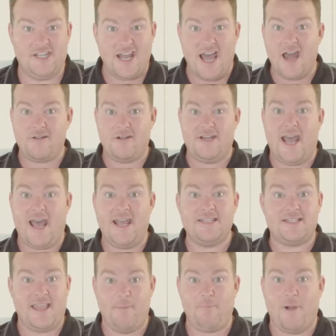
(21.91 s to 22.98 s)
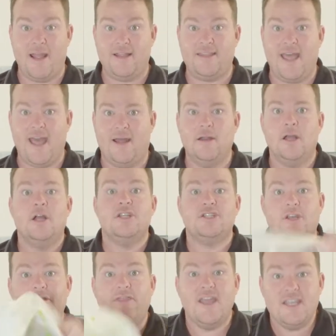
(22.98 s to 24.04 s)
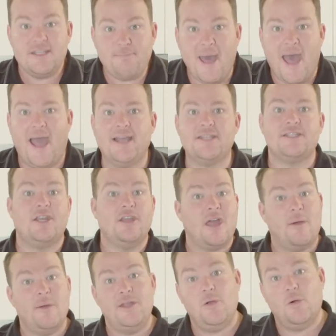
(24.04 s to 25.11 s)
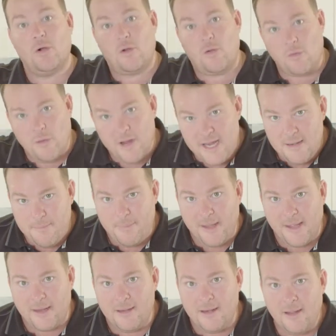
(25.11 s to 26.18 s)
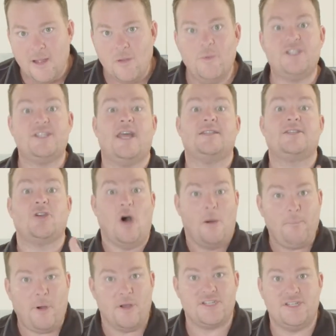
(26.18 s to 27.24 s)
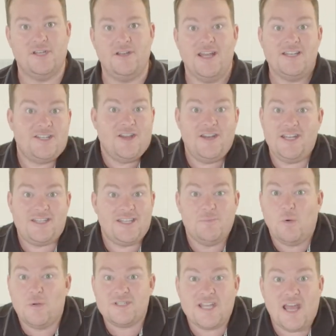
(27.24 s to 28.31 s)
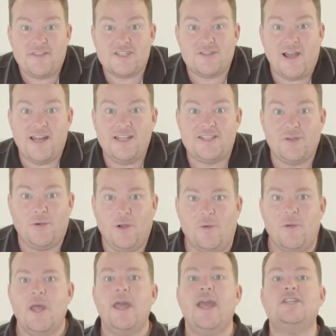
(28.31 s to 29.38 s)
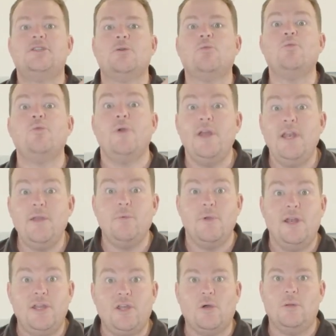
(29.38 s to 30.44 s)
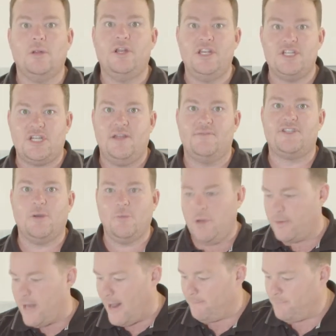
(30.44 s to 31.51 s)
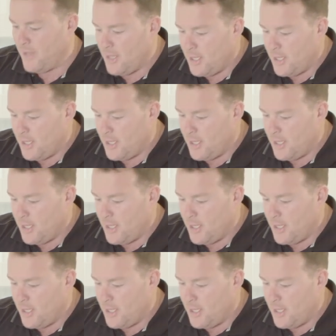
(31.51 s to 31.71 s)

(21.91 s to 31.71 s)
In 100 days, they break down. So these bags can go in your green bin, which gets composted and turned into more South Australian soil. It's a really, really cool initiative, so well done.